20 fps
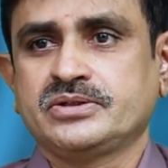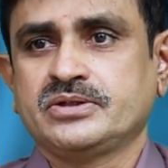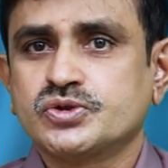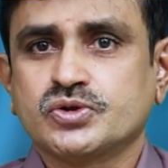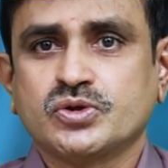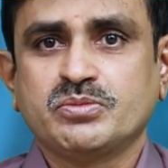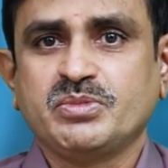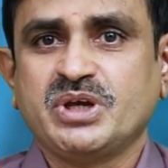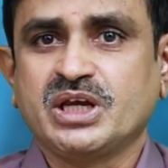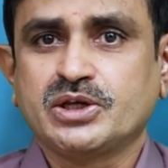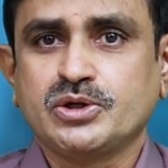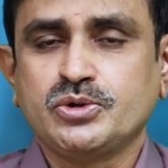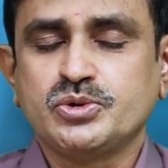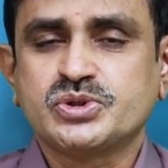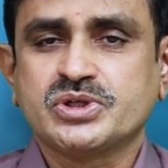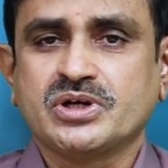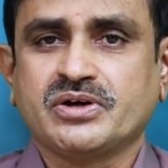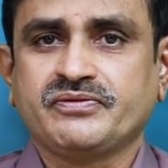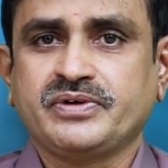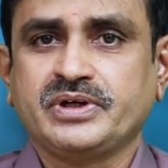So make
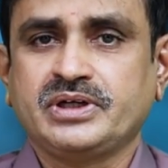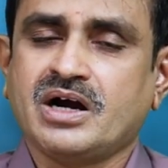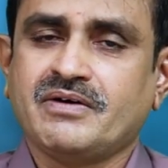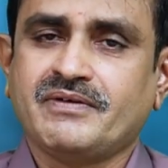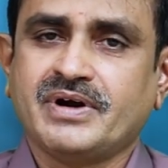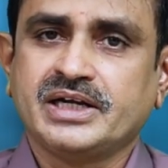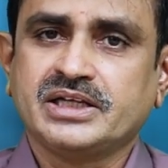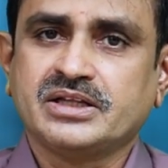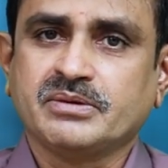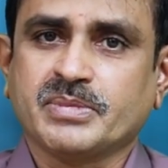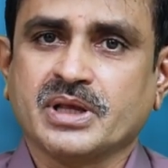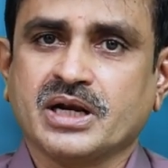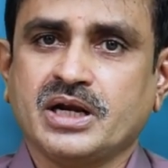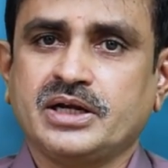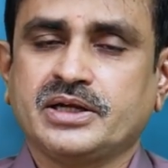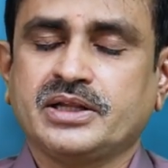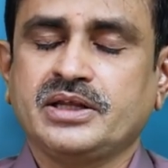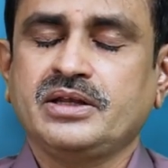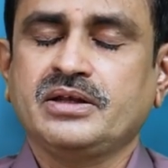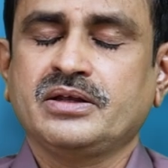use of it, avoid the
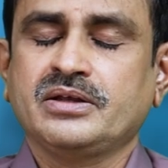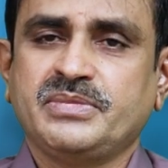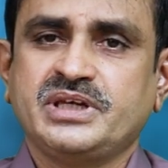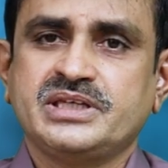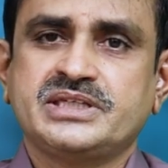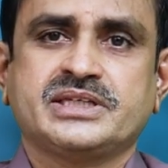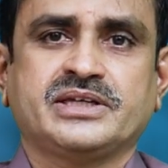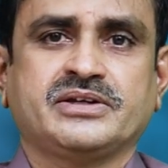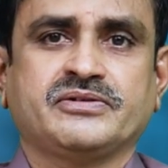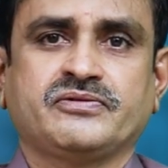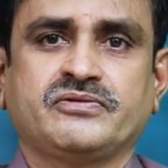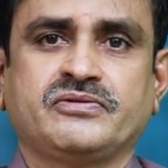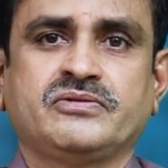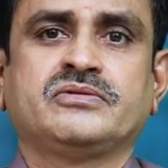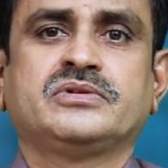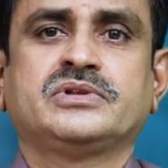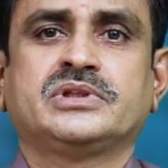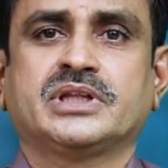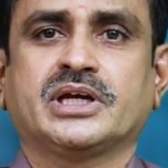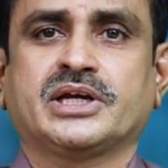penalty, be safe.
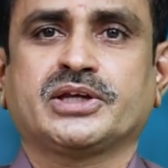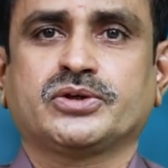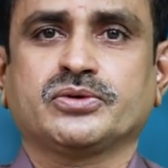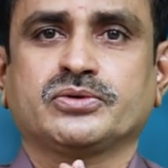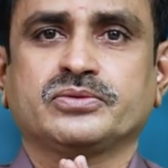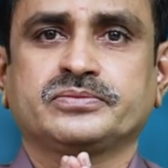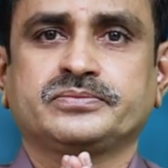Thank you.